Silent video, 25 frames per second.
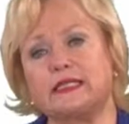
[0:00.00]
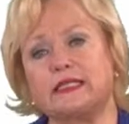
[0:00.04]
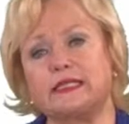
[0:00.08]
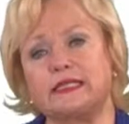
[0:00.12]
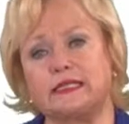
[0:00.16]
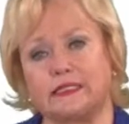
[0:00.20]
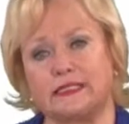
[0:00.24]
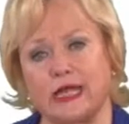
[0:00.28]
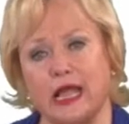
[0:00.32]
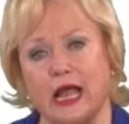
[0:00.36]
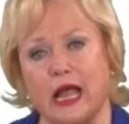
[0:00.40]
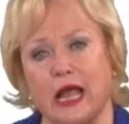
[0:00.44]
in
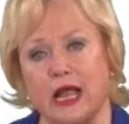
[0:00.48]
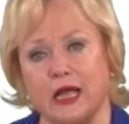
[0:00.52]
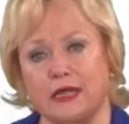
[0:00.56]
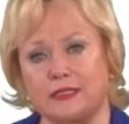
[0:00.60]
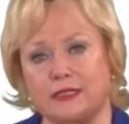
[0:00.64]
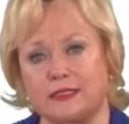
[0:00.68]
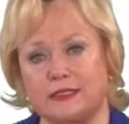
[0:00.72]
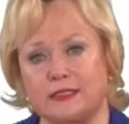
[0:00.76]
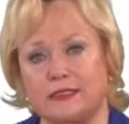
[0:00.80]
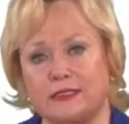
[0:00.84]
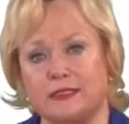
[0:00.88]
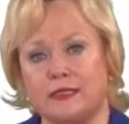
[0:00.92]

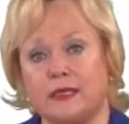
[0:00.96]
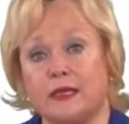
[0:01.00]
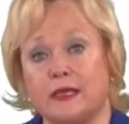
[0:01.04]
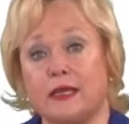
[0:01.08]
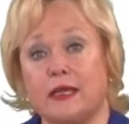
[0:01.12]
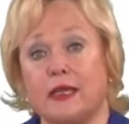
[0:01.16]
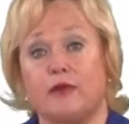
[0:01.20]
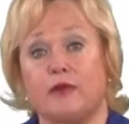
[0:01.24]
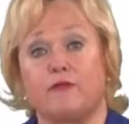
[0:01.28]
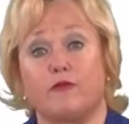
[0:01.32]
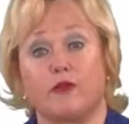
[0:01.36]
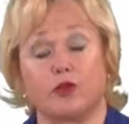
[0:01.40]
stocks
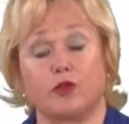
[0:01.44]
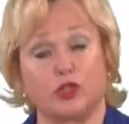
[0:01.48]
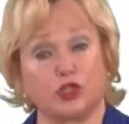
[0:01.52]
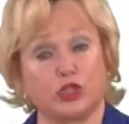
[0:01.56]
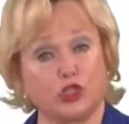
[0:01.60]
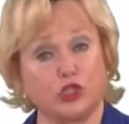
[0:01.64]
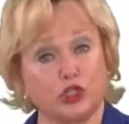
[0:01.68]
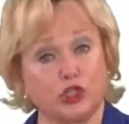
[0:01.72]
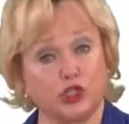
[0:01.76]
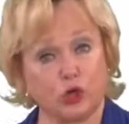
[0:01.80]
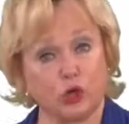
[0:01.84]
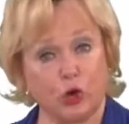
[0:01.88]
for the
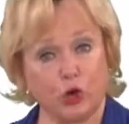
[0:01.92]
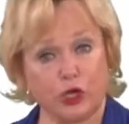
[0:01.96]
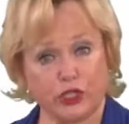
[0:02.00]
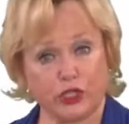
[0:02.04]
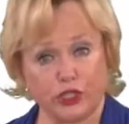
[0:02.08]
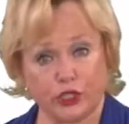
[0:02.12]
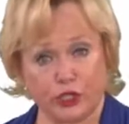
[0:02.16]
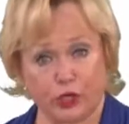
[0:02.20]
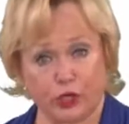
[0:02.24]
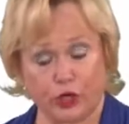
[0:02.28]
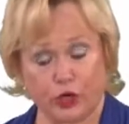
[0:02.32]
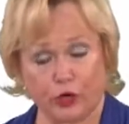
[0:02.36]
short
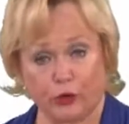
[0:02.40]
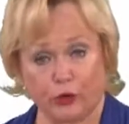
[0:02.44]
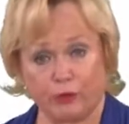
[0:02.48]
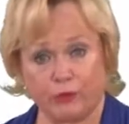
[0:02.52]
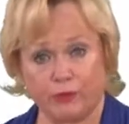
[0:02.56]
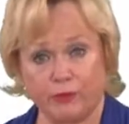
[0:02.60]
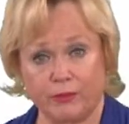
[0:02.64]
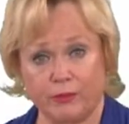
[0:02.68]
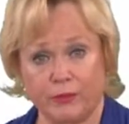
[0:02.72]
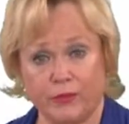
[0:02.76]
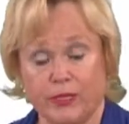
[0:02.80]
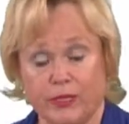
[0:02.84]

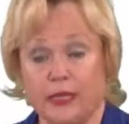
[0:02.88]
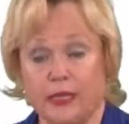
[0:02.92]
term